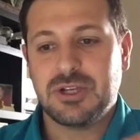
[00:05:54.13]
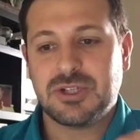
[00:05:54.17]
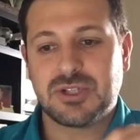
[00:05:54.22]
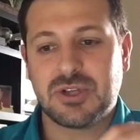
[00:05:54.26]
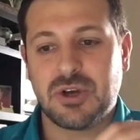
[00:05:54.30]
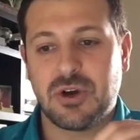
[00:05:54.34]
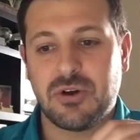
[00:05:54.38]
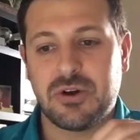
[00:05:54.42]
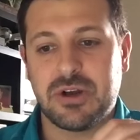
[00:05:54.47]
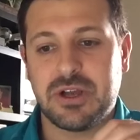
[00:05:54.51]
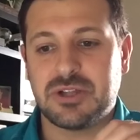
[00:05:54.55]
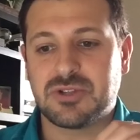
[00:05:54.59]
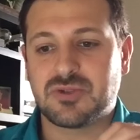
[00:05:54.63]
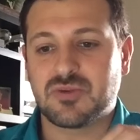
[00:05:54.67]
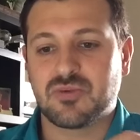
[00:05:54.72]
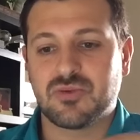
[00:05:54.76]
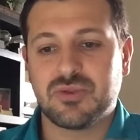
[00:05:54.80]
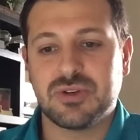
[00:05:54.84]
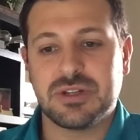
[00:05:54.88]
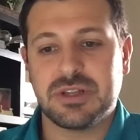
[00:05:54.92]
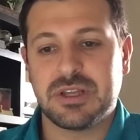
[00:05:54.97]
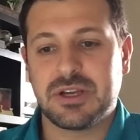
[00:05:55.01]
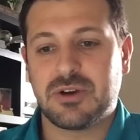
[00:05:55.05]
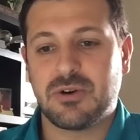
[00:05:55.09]
So it's
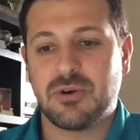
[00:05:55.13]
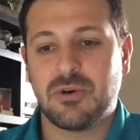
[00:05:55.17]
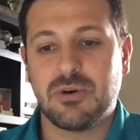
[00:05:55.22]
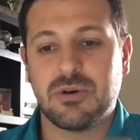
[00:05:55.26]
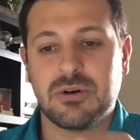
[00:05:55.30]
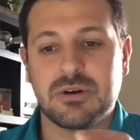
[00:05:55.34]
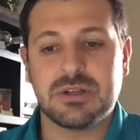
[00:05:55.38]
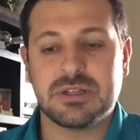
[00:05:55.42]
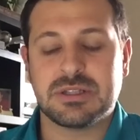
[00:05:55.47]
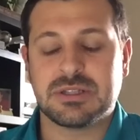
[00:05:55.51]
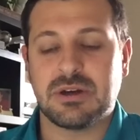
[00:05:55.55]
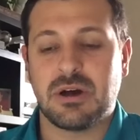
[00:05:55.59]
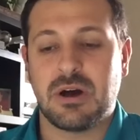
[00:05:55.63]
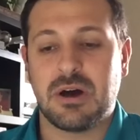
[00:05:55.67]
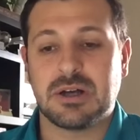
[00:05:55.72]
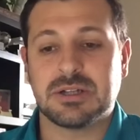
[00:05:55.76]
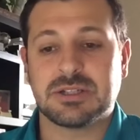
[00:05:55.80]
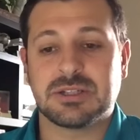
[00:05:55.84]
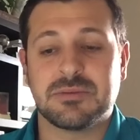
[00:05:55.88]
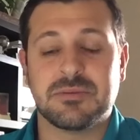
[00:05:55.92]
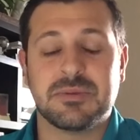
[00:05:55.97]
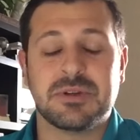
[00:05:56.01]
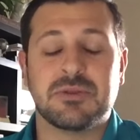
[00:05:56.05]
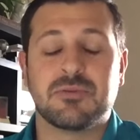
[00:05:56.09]
really cool. It's
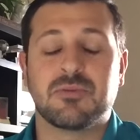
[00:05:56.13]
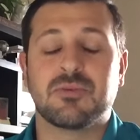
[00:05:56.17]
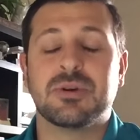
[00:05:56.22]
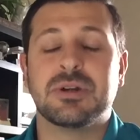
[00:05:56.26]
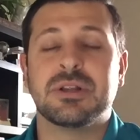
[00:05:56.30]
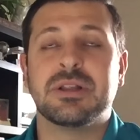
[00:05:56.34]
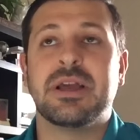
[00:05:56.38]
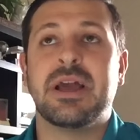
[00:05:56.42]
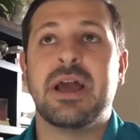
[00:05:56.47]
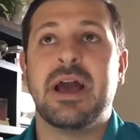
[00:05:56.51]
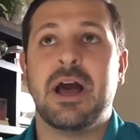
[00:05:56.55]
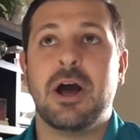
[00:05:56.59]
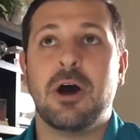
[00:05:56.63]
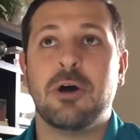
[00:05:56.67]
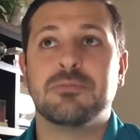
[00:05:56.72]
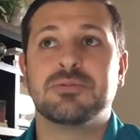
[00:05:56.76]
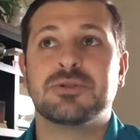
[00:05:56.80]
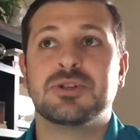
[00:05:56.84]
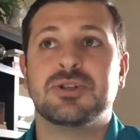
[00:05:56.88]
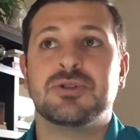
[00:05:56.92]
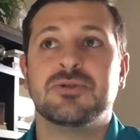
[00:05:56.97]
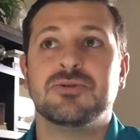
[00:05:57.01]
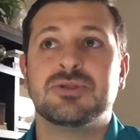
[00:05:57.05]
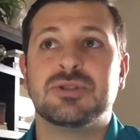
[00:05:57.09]
awesome. And it really
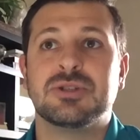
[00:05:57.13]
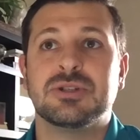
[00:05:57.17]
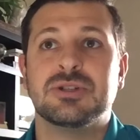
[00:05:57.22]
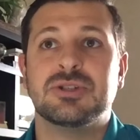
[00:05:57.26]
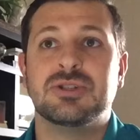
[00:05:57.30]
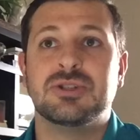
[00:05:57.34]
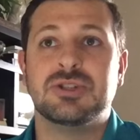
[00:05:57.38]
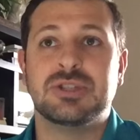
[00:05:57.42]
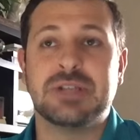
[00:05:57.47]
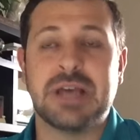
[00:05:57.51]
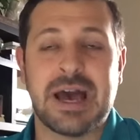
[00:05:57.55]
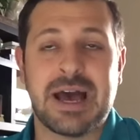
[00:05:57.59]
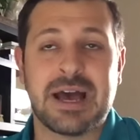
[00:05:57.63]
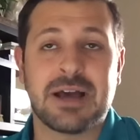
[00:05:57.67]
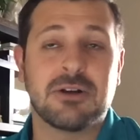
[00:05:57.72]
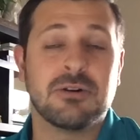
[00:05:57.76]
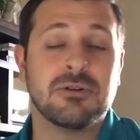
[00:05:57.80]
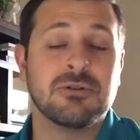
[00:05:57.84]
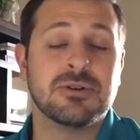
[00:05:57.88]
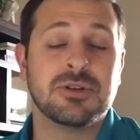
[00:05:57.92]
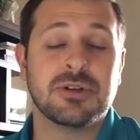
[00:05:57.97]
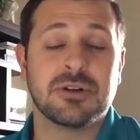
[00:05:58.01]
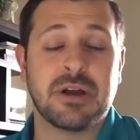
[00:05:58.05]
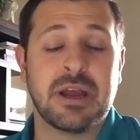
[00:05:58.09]
helps you to
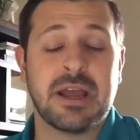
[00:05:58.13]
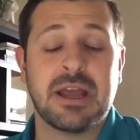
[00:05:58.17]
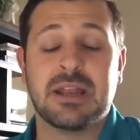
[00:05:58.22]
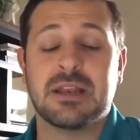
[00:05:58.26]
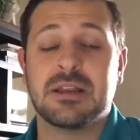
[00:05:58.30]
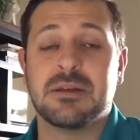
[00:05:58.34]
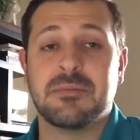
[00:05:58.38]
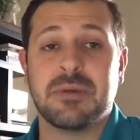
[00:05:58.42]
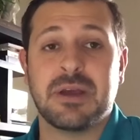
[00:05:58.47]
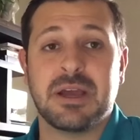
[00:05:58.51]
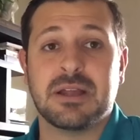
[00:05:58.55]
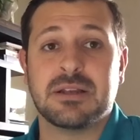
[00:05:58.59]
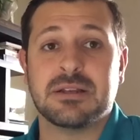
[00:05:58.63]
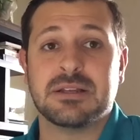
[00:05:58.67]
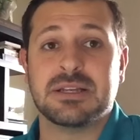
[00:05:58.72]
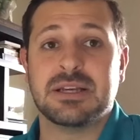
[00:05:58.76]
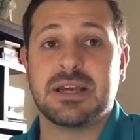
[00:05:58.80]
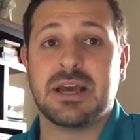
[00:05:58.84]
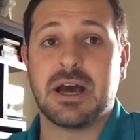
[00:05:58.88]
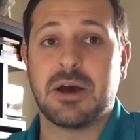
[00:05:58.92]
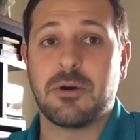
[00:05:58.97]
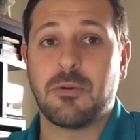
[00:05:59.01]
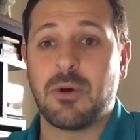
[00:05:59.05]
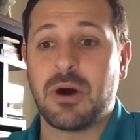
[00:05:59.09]
tackle your handyman
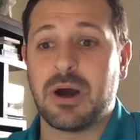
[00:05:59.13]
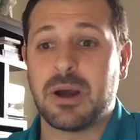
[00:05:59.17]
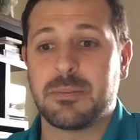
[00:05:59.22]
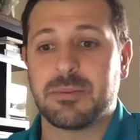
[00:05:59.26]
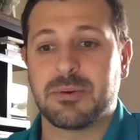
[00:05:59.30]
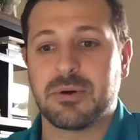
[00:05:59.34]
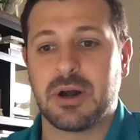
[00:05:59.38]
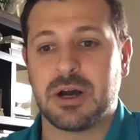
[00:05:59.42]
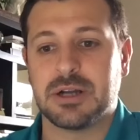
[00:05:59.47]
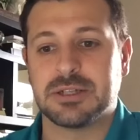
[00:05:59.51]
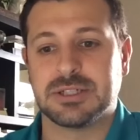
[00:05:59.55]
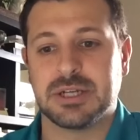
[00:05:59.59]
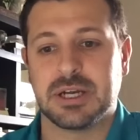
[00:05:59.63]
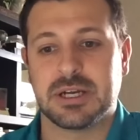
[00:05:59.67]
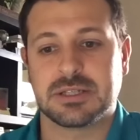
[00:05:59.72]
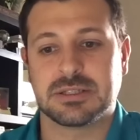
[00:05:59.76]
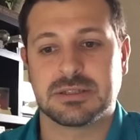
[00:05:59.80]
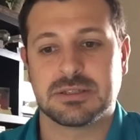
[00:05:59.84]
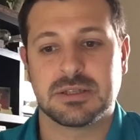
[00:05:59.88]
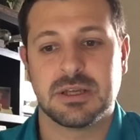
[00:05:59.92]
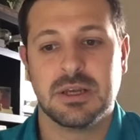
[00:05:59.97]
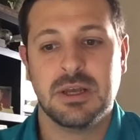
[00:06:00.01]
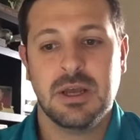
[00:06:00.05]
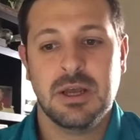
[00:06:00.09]
DIY
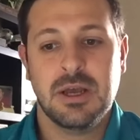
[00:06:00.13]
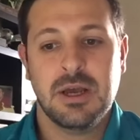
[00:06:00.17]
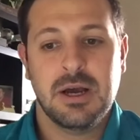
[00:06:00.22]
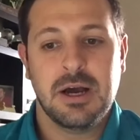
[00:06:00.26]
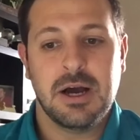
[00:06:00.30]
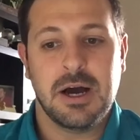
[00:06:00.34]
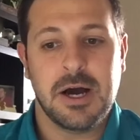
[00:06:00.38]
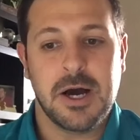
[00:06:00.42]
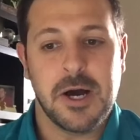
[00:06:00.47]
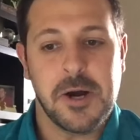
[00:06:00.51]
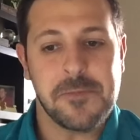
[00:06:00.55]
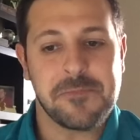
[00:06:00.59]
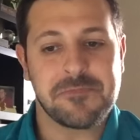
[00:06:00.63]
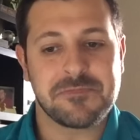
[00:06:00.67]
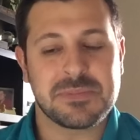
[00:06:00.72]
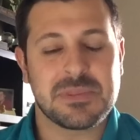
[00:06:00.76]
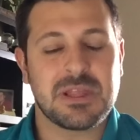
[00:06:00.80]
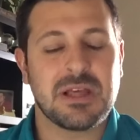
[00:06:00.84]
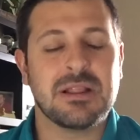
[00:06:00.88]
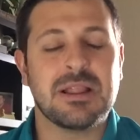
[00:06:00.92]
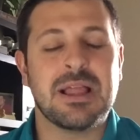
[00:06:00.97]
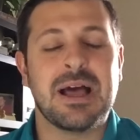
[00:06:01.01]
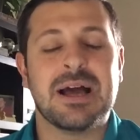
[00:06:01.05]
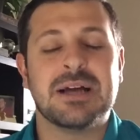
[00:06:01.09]
projects.
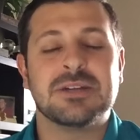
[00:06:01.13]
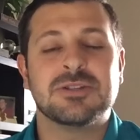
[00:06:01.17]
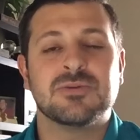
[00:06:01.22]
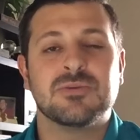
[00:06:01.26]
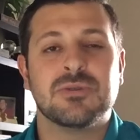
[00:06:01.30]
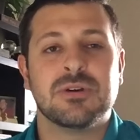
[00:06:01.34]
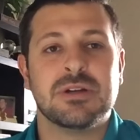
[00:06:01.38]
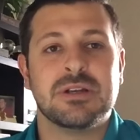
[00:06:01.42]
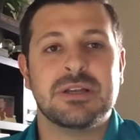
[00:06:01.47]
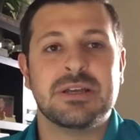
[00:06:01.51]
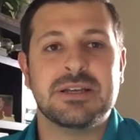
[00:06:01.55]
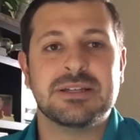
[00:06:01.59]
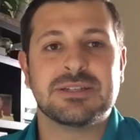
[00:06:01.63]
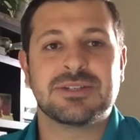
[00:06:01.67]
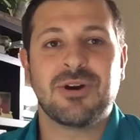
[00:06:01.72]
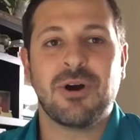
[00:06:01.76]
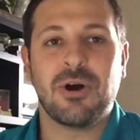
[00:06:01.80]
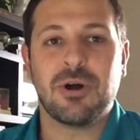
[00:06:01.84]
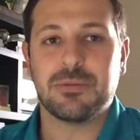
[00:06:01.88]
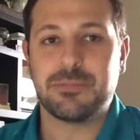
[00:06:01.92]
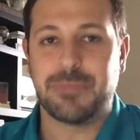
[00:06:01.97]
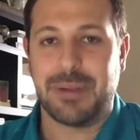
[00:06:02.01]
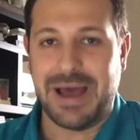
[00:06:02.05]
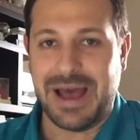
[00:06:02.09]
The last one is
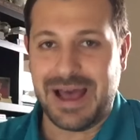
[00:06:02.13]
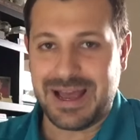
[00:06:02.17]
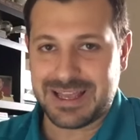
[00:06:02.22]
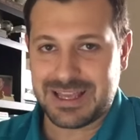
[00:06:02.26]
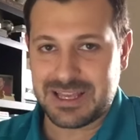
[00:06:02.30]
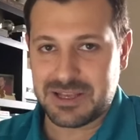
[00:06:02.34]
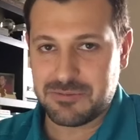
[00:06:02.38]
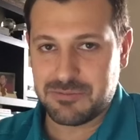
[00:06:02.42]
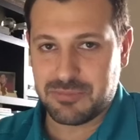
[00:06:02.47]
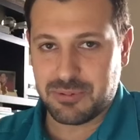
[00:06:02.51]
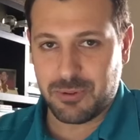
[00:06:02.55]
called Packing